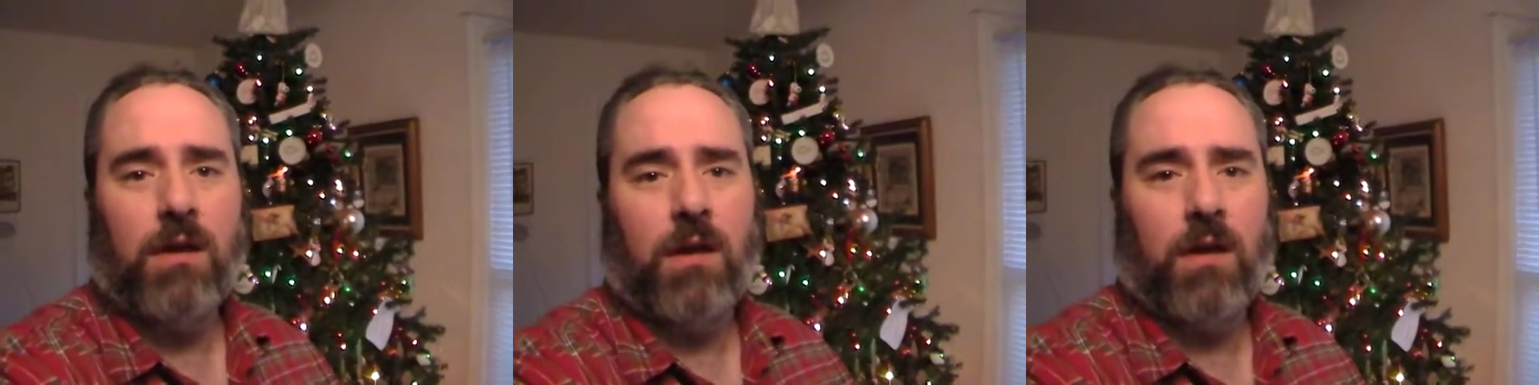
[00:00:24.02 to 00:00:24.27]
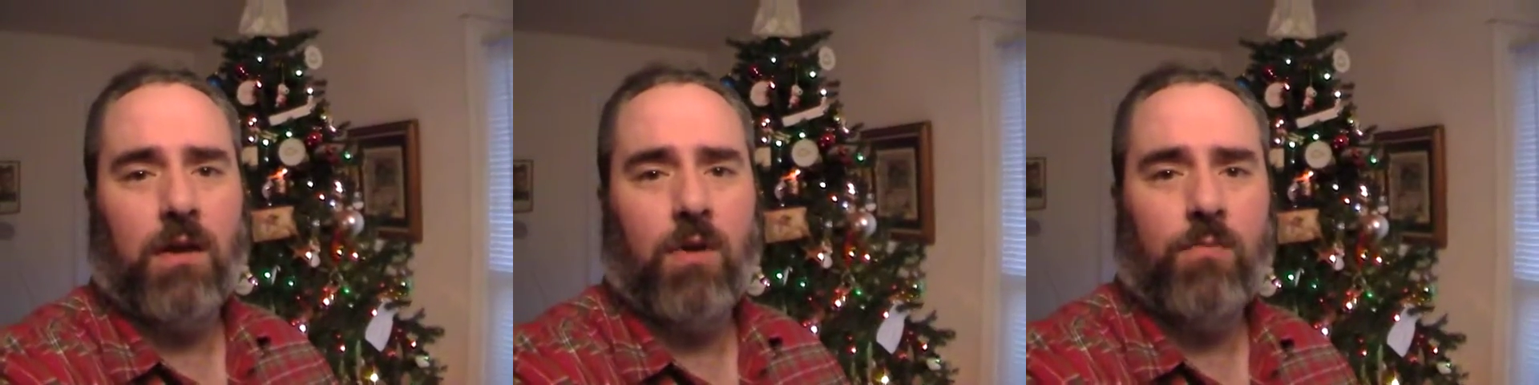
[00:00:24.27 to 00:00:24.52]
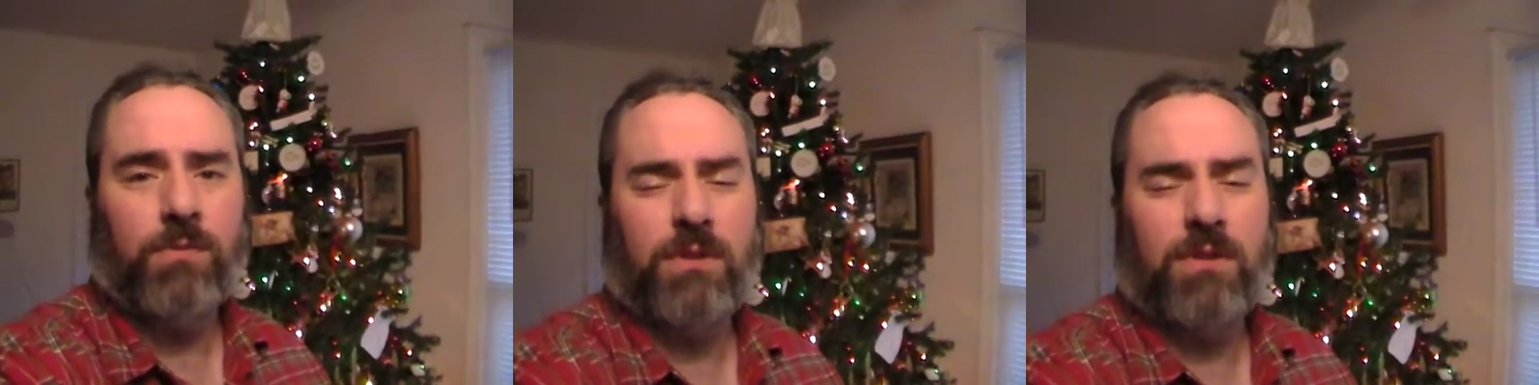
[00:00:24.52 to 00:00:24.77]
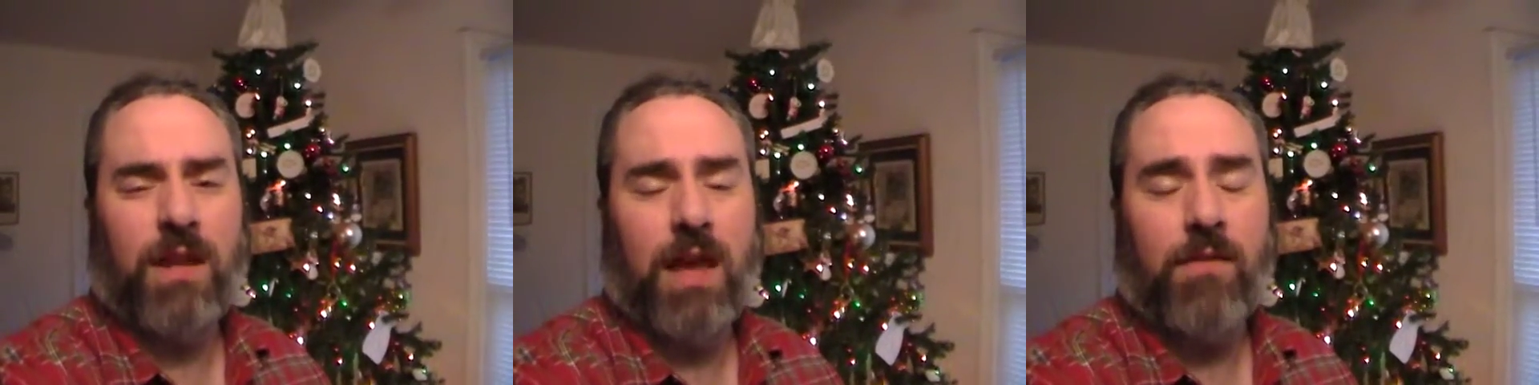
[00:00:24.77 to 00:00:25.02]

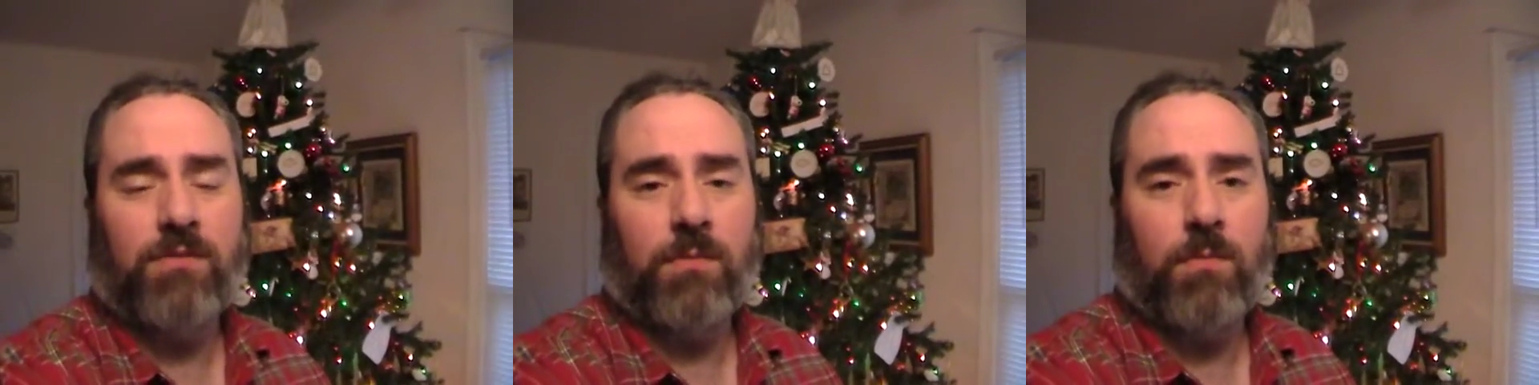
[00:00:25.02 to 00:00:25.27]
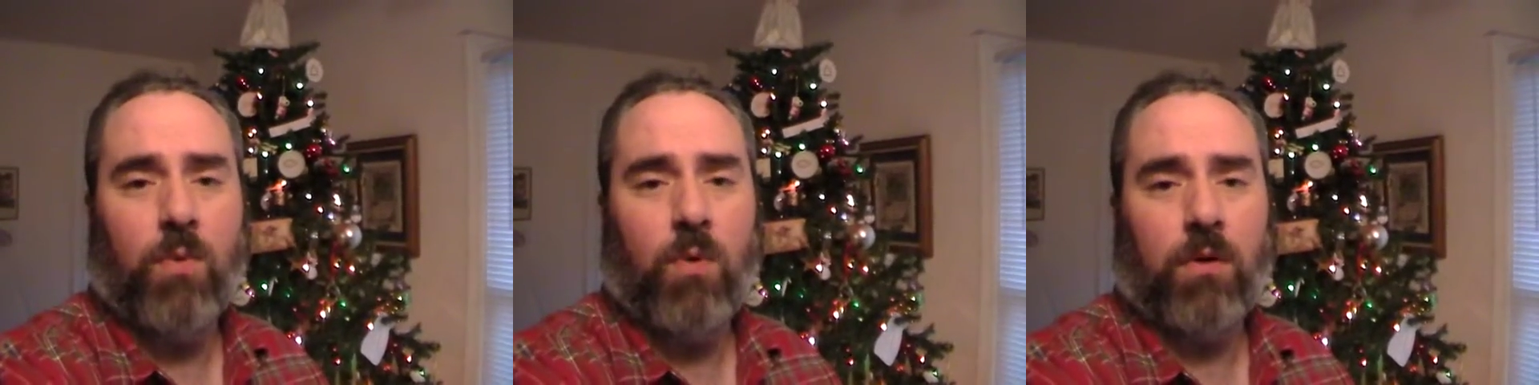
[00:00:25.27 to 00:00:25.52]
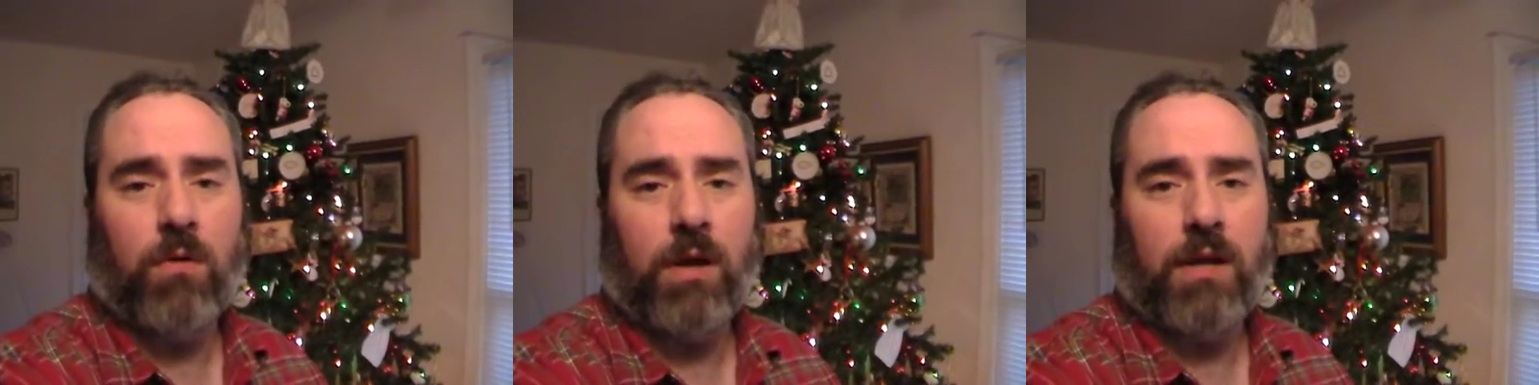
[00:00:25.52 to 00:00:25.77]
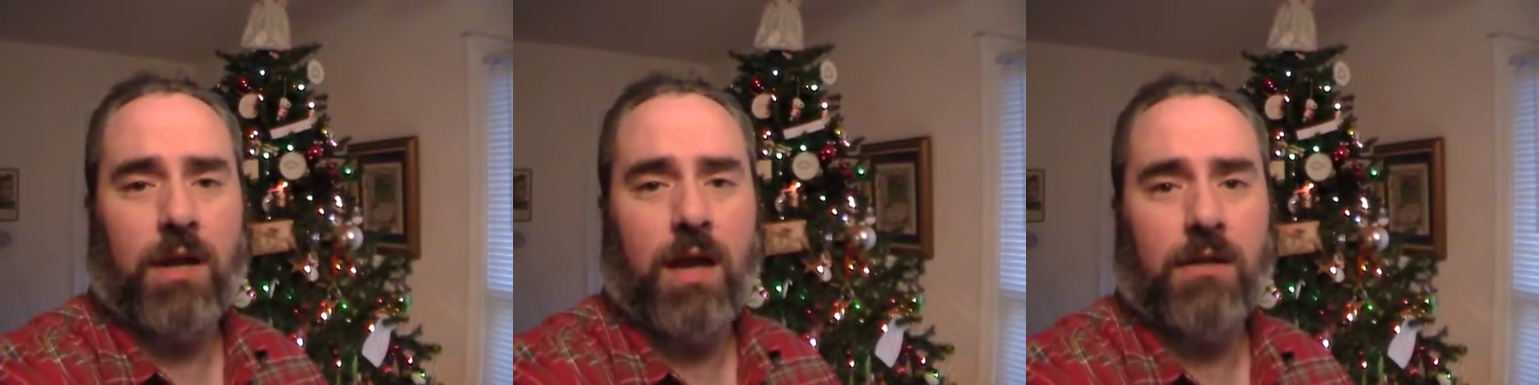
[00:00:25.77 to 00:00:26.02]
Hopes to have some more
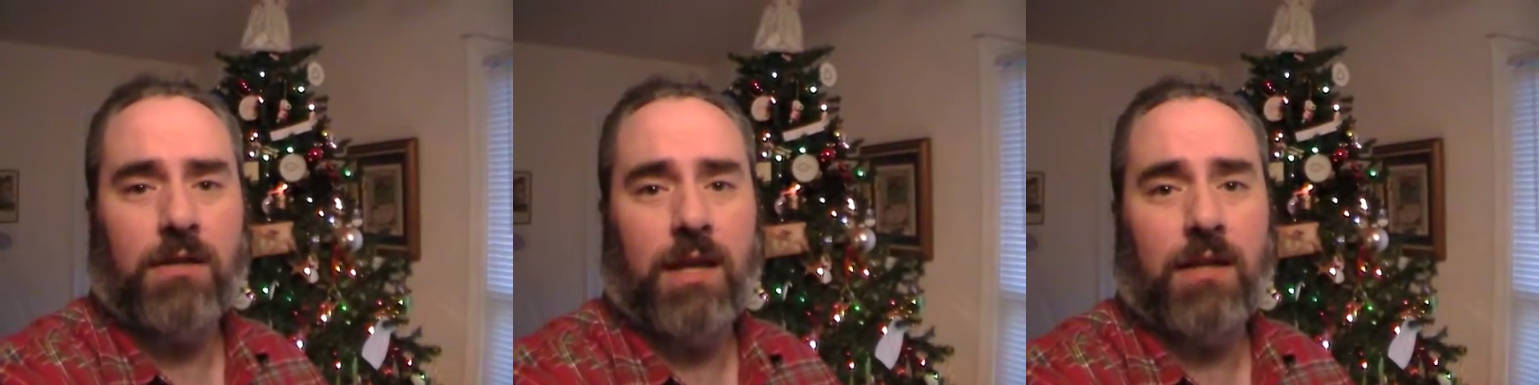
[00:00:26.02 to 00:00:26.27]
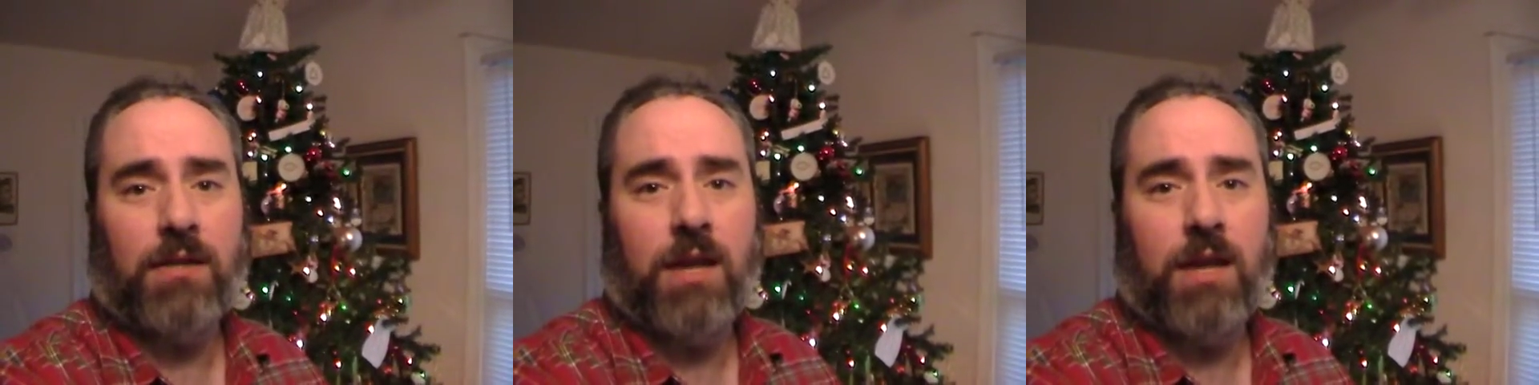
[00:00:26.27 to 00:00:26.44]
great content